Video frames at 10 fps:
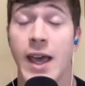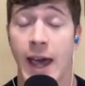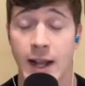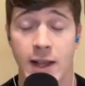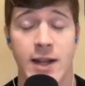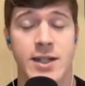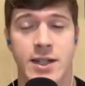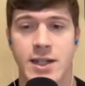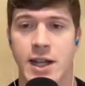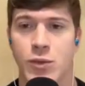had a lot of
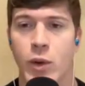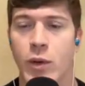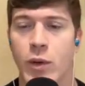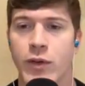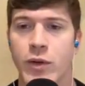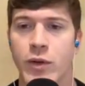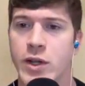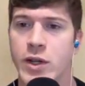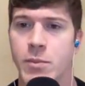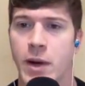success. What have you
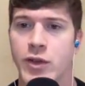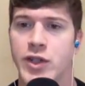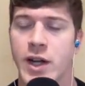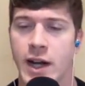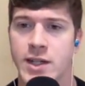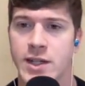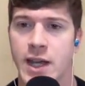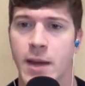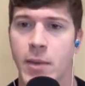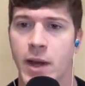noticed about Janaina's
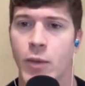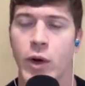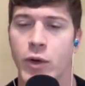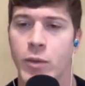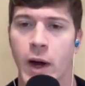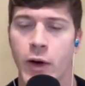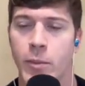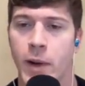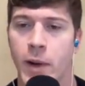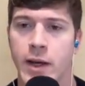game, and what do you admire
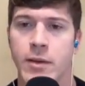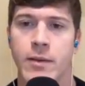about it?